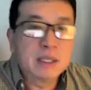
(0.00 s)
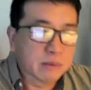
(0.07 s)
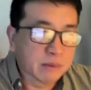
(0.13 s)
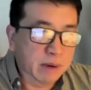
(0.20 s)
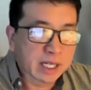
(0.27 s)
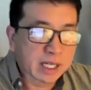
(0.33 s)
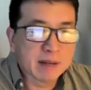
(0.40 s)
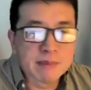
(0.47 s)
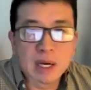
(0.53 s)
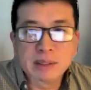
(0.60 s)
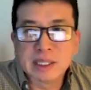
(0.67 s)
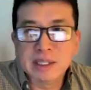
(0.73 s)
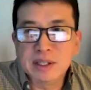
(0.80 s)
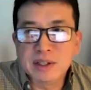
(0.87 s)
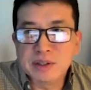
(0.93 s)
Rocky
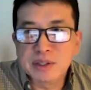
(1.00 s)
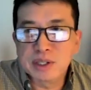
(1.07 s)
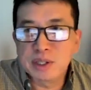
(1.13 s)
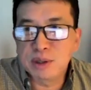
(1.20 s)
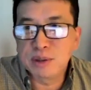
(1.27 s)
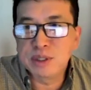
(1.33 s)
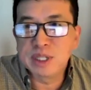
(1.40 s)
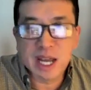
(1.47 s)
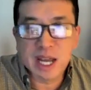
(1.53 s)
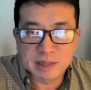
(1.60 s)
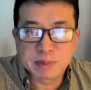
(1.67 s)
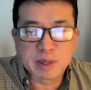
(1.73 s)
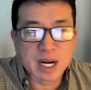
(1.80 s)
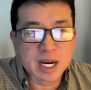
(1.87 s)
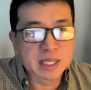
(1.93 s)
Mountain Institute,
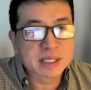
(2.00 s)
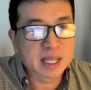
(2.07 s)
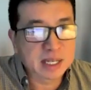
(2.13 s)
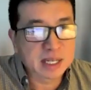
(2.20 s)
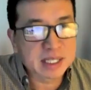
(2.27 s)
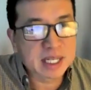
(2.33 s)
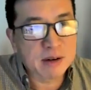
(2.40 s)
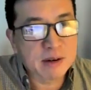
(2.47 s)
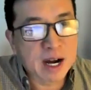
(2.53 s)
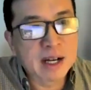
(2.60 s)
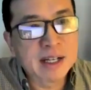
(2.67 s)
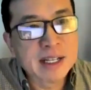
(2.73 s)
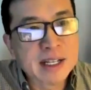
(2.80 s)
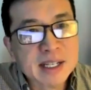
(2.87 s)
EgPrize, and so on.